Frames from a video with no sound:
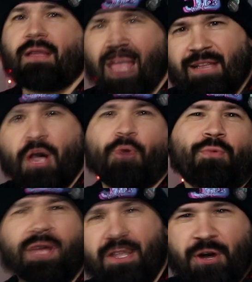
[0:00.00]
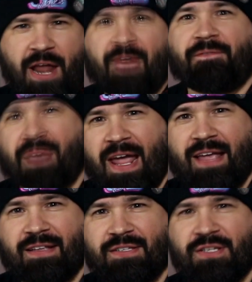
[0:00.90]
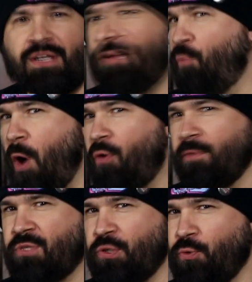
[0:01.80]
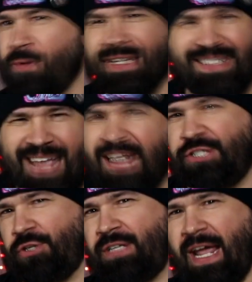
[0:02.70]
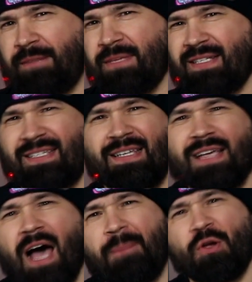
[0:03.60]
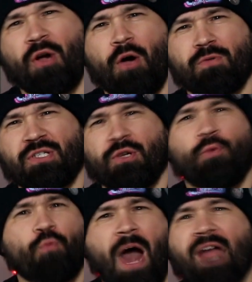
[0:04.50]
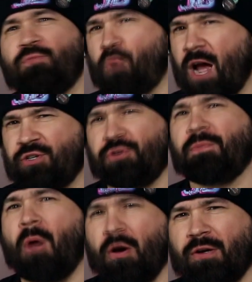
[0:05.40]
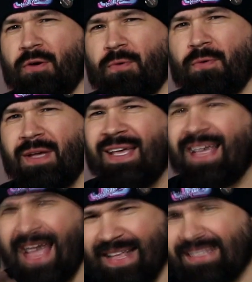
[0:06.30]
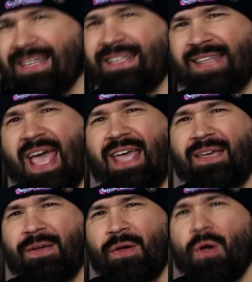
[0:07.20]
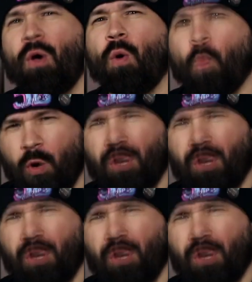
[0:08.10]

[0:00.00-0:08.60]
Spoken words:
Hello, internet fans, and welcome to Dangertainment. I'm your host, Rotten Roger DeMarco, and today we're